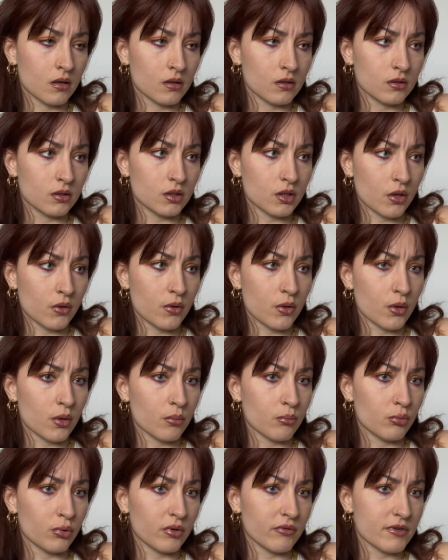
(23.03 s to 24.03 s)
you know, the
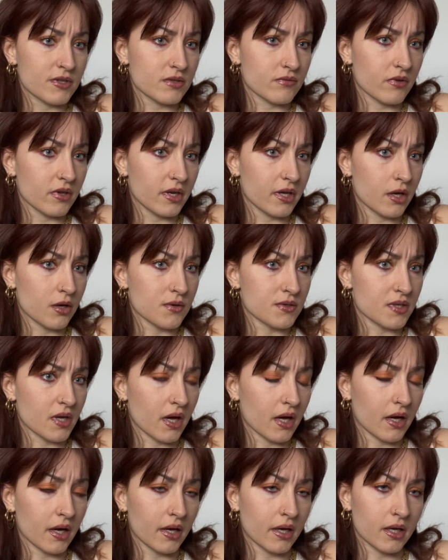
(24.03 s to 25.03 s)
previous videos
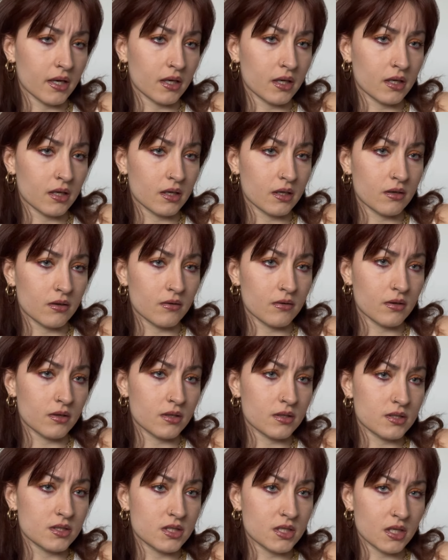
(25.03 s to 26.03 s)
I
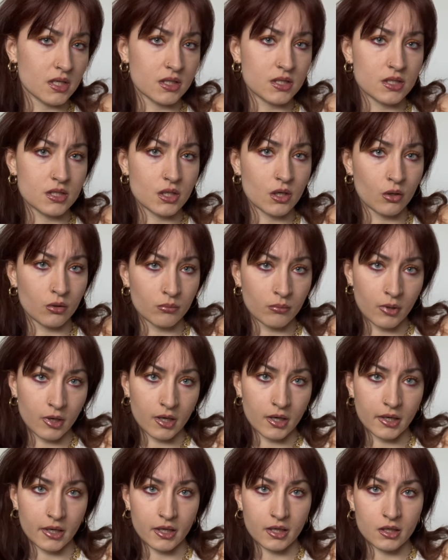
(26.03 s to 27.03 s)
did on
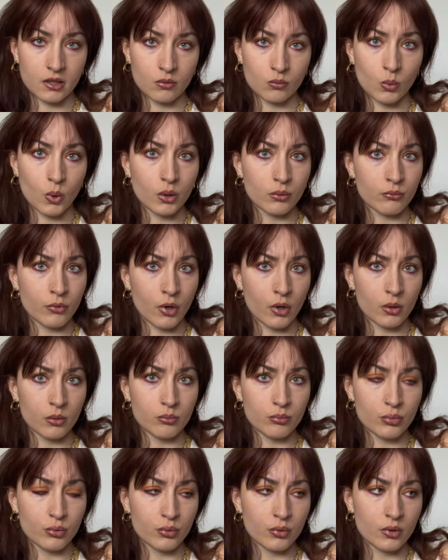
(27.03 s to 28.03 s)
my
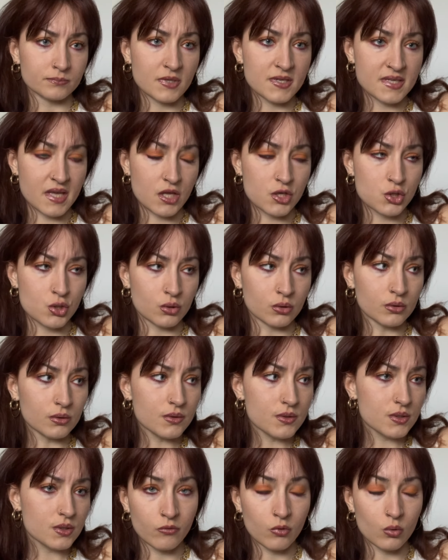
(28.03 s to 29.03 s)
wardrobe
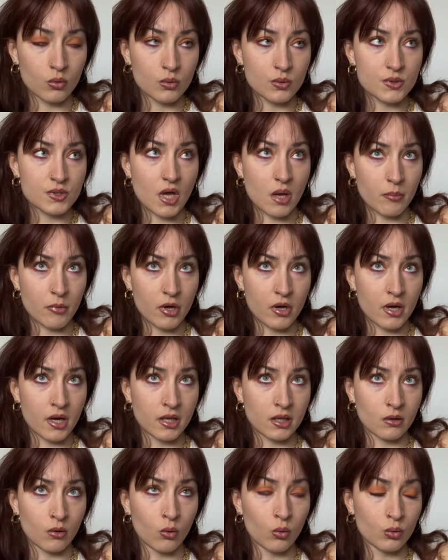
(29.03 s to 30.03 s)
essentials for summer
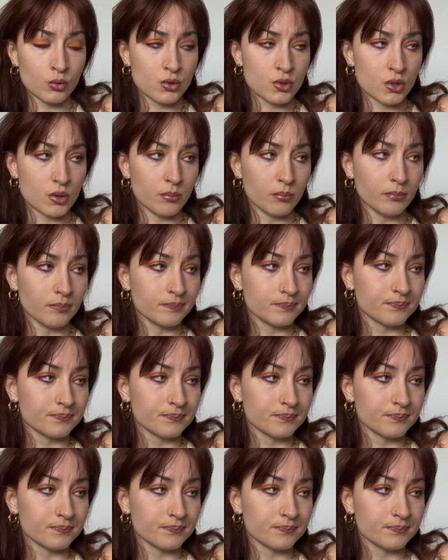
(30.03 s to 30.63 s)
and autumn.